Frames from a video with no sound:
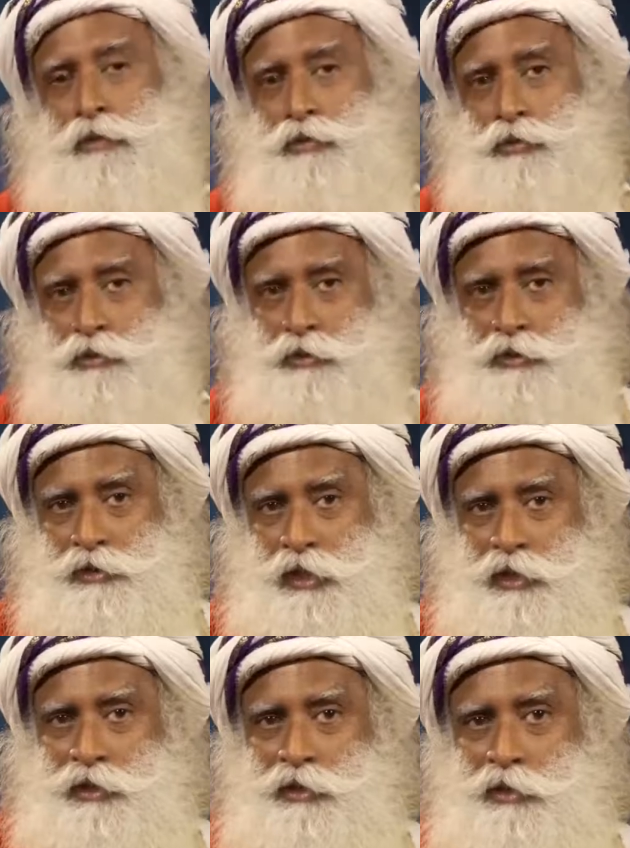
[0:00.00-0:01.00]

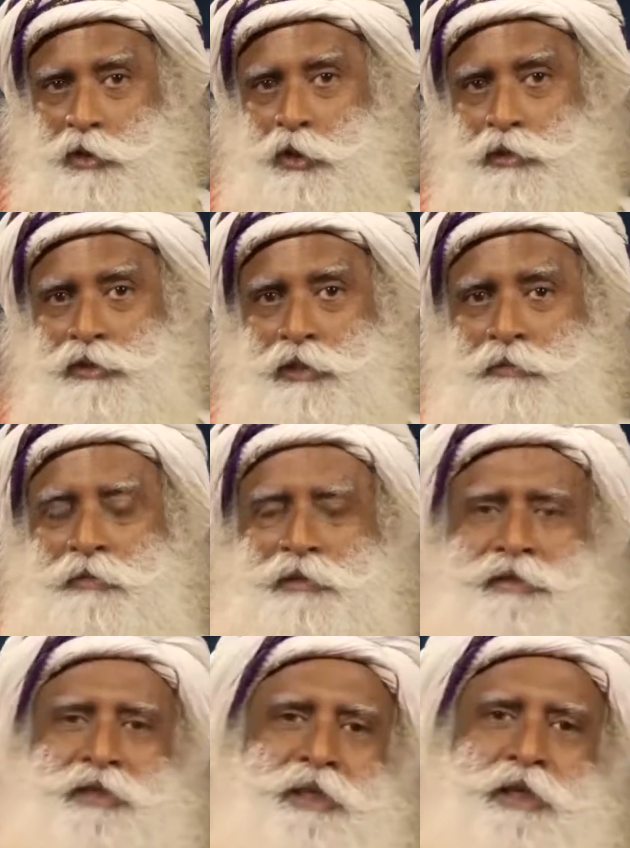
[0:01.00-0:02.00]
suicide in not some…
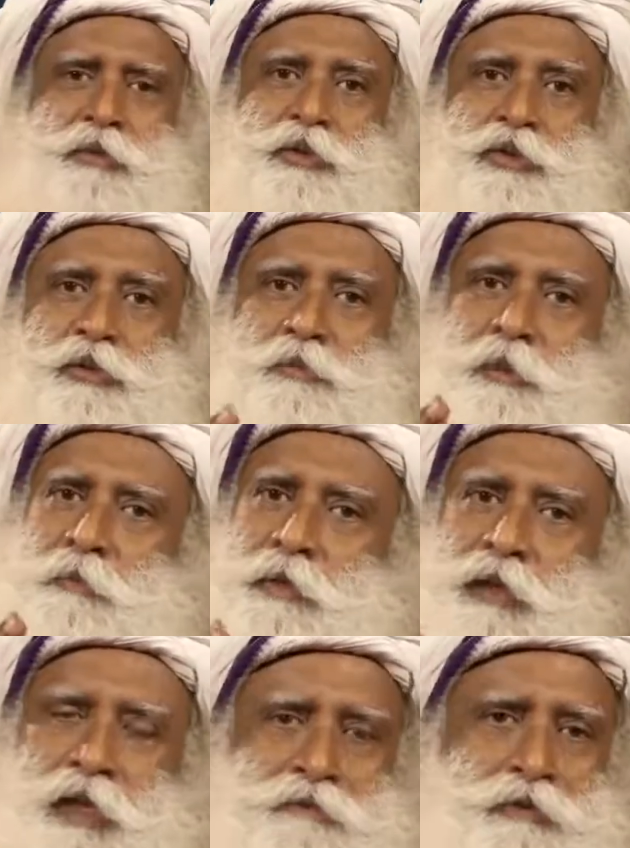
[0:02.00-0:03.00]
See, individual
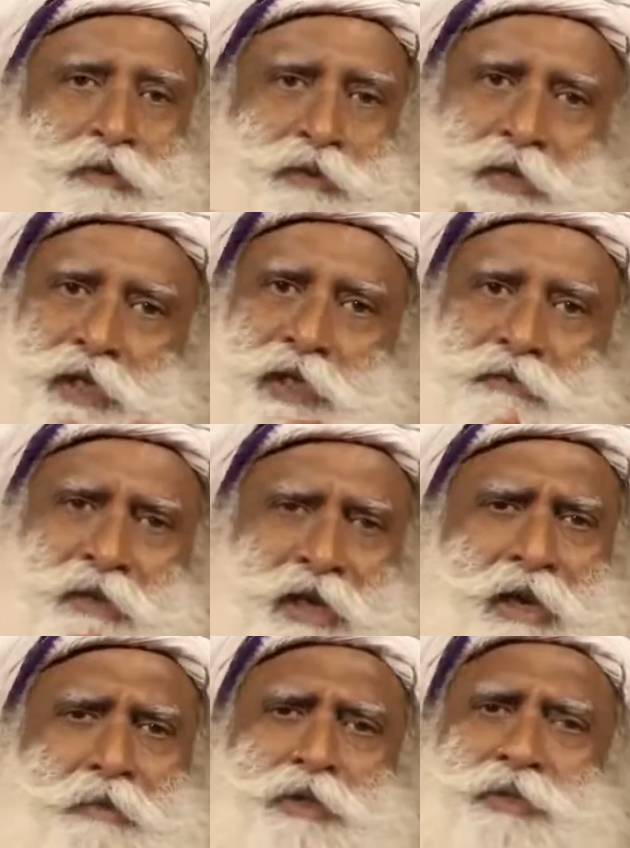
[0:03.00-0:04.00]
people unfortunately will
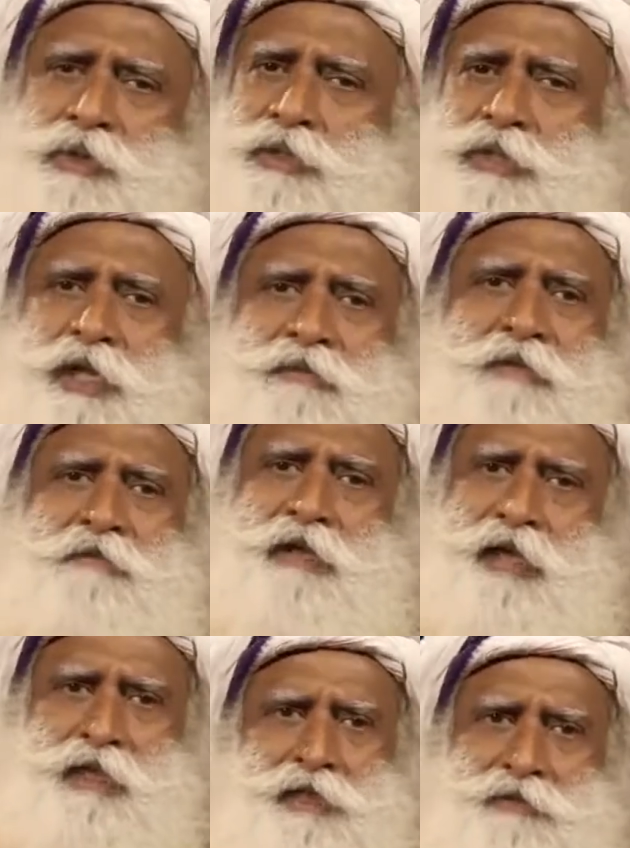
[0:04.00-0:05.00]
commit suicide for a
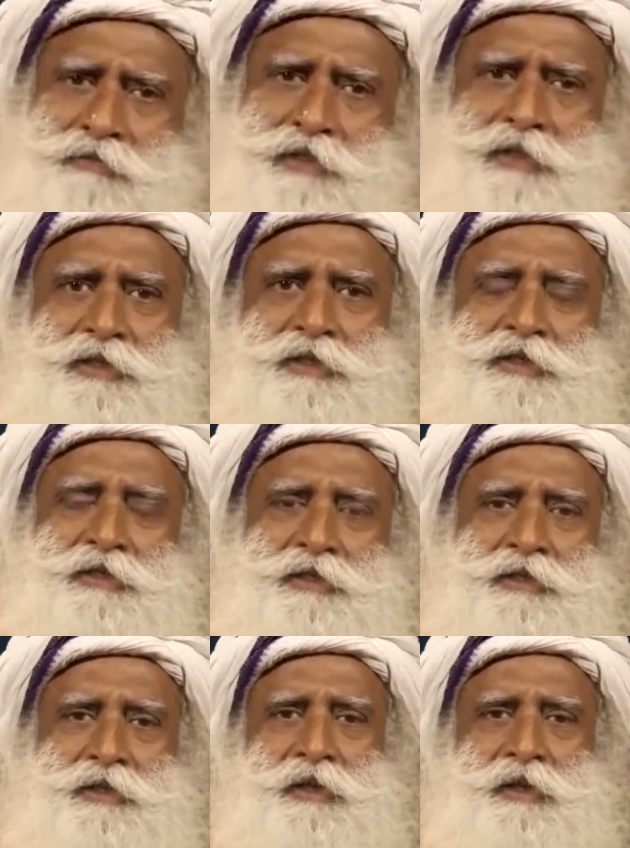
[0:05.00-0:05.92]
variety of reasons.